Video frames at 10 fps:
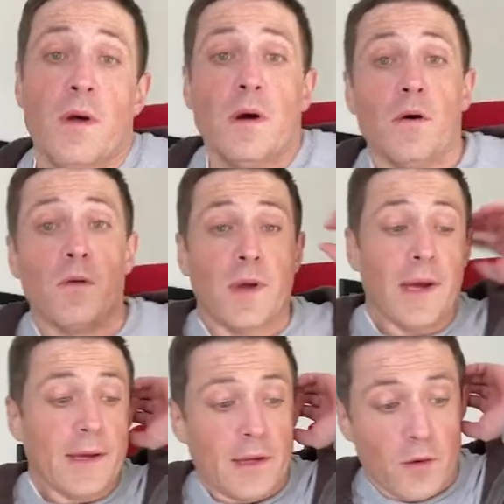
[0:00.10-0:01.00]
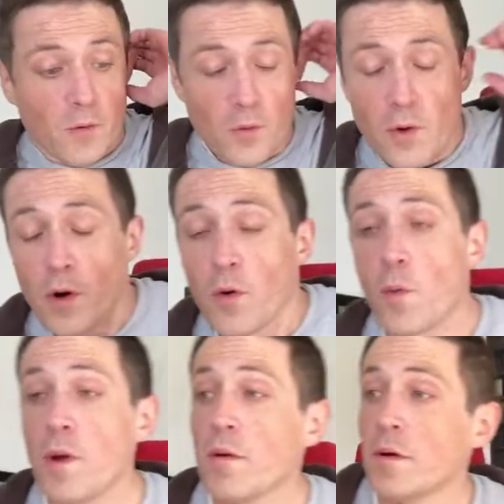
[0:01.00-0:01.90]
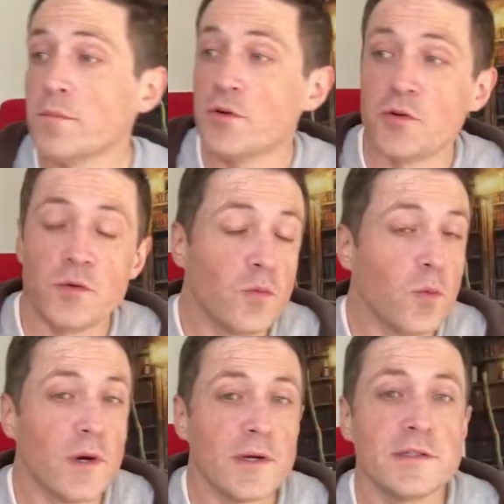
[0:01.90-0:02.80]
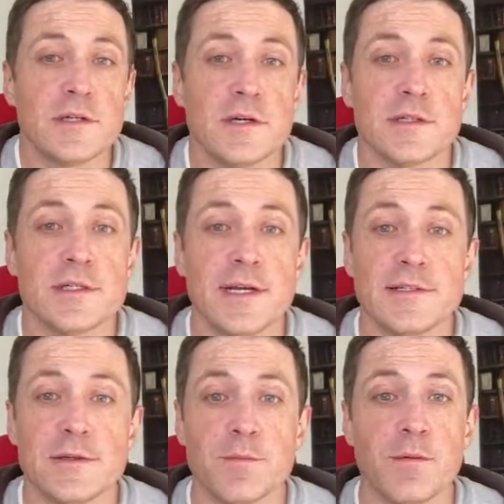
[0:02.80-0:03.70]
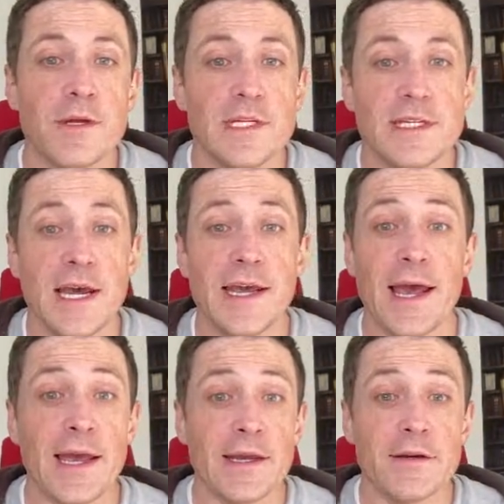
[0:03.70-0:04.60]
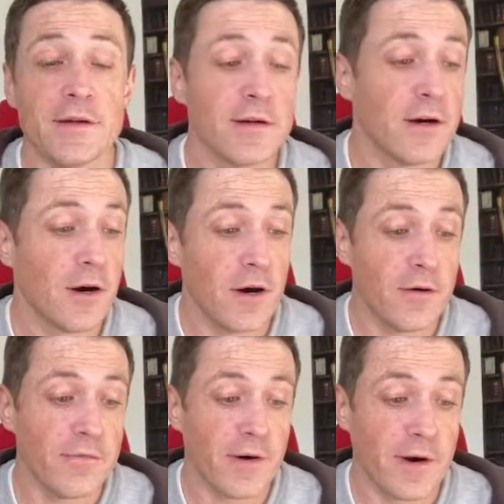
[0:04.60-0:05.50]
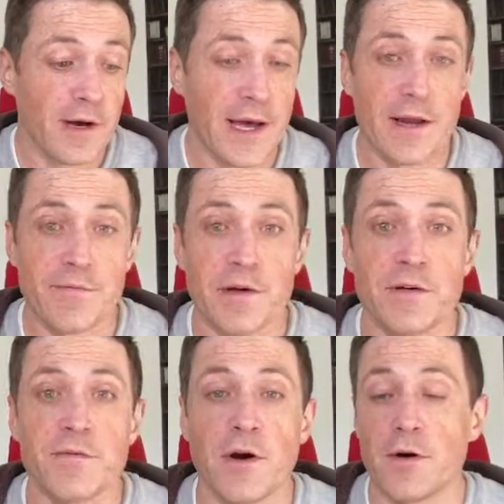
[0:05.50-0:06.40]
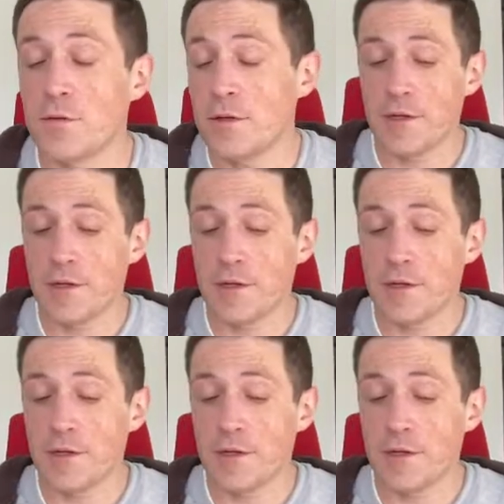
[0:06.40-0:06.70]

Okay, welcome to what is ostensibly day 8 of Advent of Code.